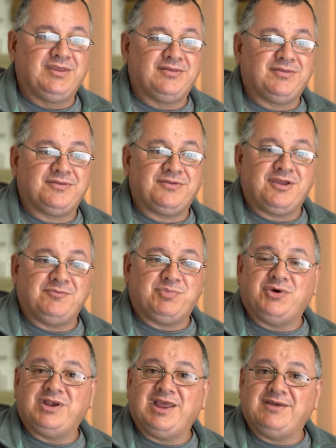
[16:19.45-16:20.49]
So there's no
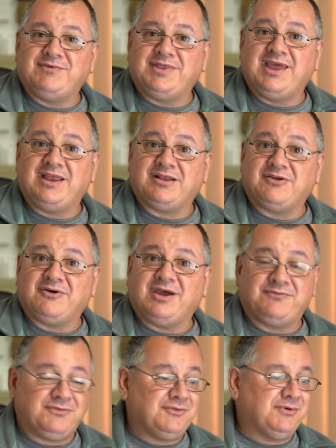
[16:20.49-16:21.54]
point having that
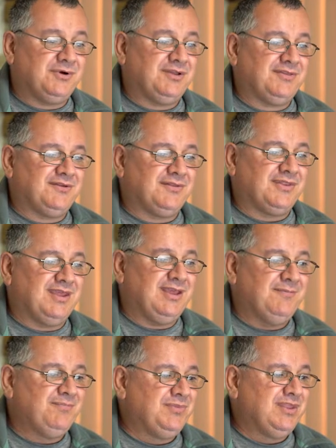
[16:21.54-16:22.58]
graph twice on there.